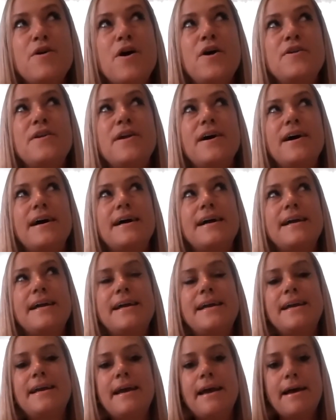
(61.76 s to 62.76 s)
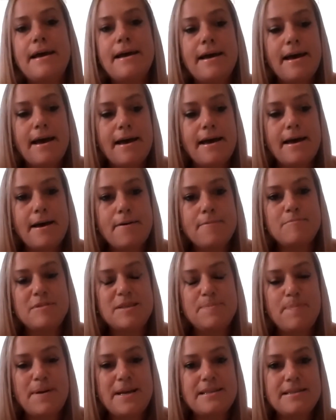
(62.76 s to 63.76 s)
on, I
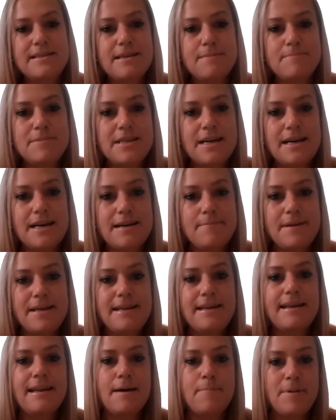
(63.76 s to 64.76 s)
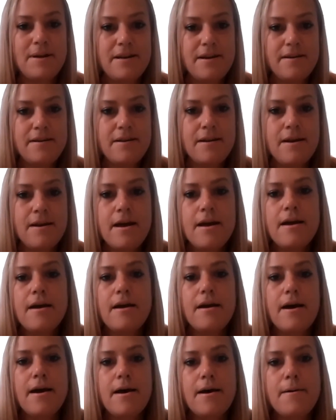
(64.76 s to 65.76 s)
spent some time in Lebanon,
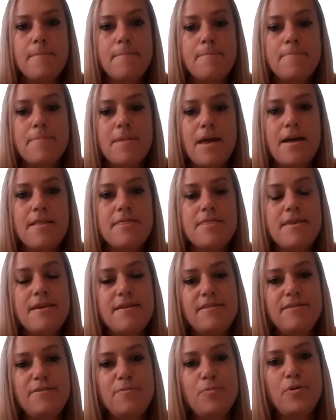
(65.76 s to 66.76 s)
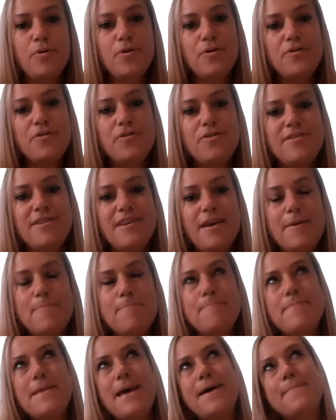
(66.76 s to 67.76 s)
and this was
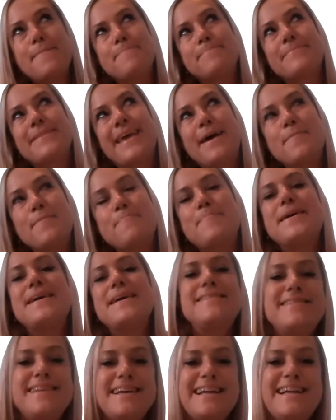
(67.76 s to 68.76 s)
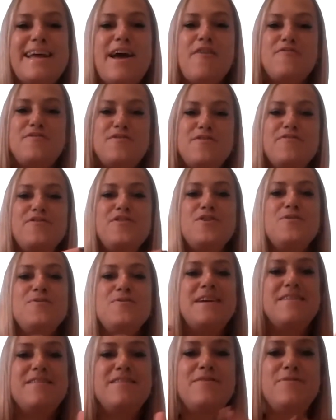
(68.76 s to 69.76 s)
basically, after a few
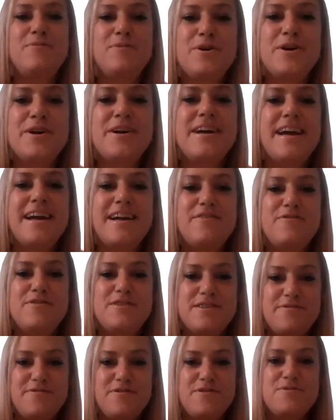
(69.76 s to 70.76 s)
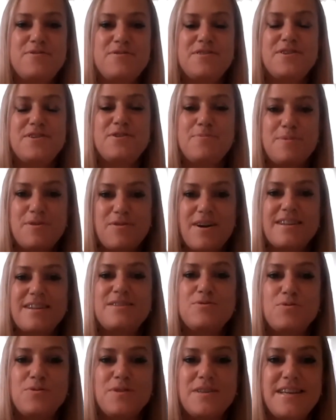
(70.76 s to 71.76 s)
years of working for different human
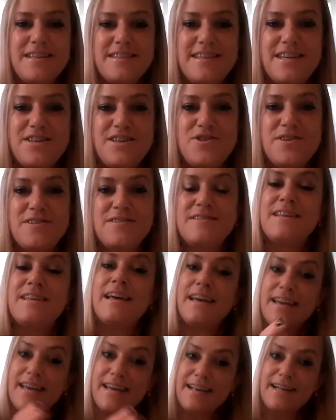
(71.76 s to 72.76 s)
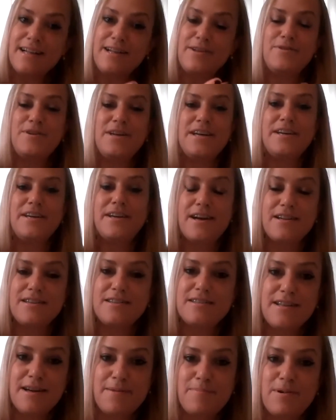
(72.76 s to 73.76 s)
rights organizations, including
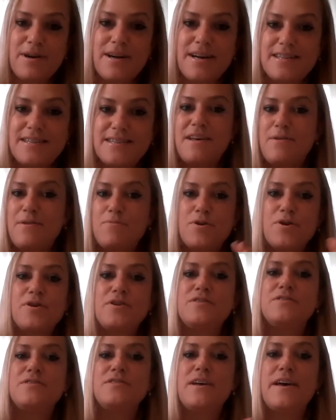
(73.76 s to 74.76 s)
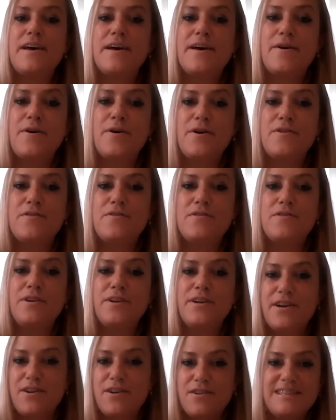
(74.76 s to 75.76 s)
Girls Not Brides that works on
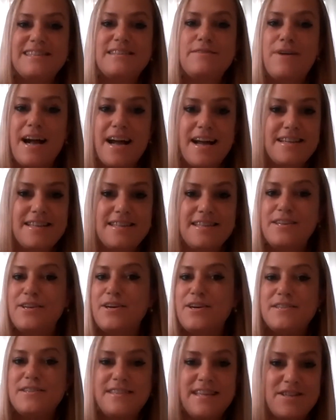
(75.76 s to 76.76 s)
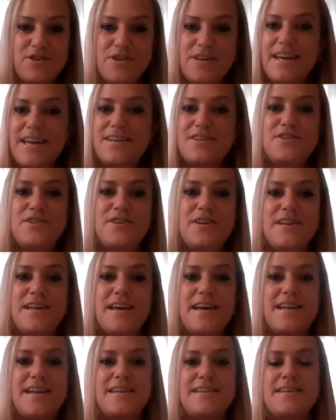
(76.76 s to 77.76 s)
girls' rights, girls' education,
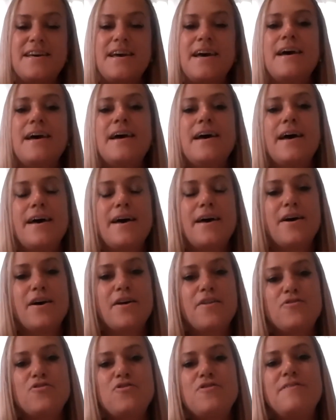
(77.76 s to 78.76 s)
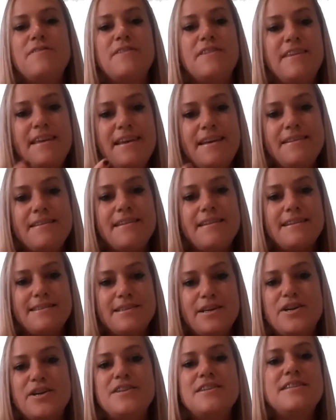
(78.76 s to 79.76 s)
and seeks
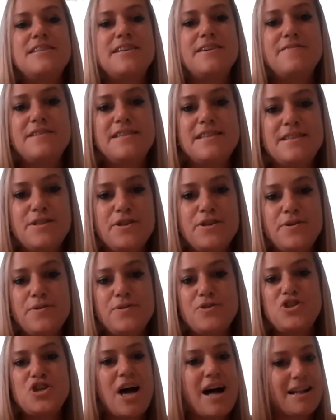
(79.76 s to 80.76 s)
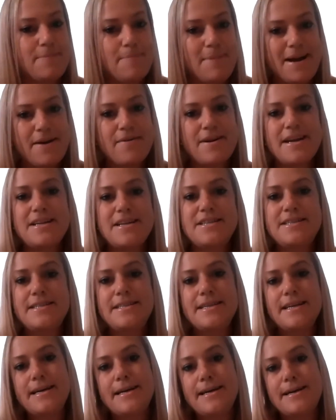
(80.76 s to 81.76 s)
alternatives to child
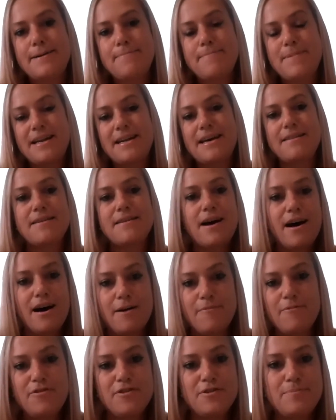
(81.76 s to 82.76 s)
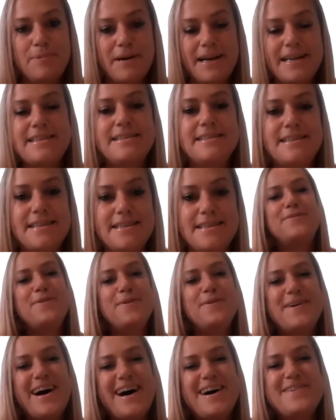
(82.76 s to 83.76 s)
marriage and other harmful practices.
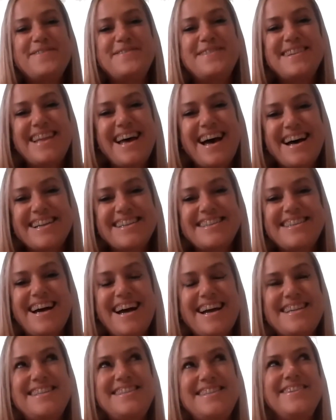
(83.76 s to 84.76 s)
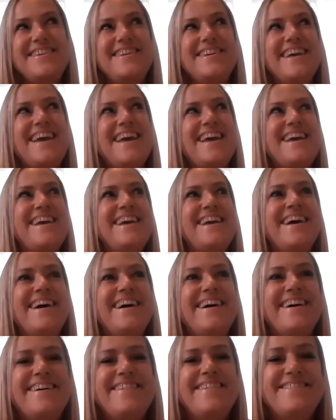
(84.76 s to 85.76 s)
So after that, I took a
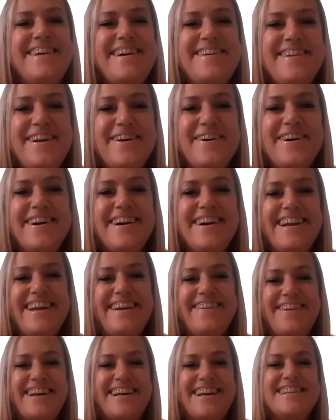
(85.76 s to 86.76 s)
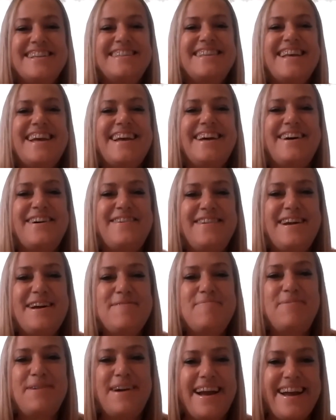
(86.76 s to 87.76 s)
very early, we can say, career
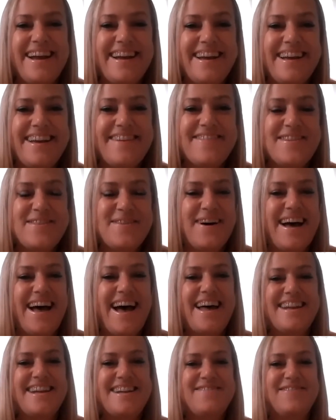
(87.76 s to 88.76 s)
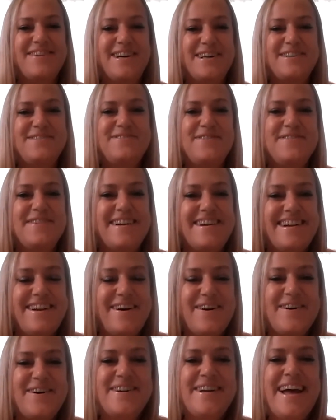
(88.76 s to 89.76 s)
break, even though I hadn't worked for very
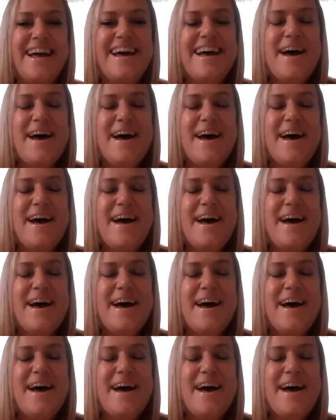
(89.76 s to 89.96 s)
long.